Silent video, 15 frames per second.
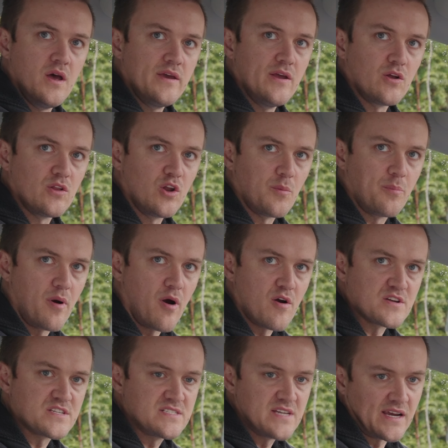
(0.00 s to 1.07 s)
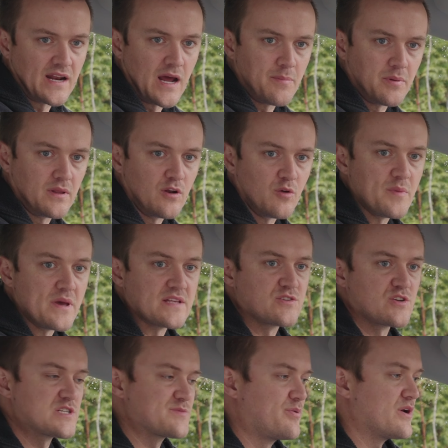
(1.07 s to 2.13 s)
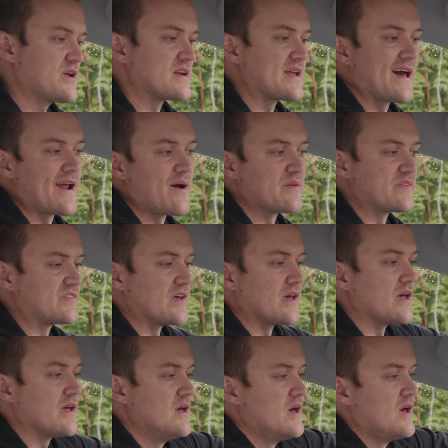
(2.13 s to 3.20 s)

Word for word: you know, little part sticking up a little bit. So just put it down, I would say,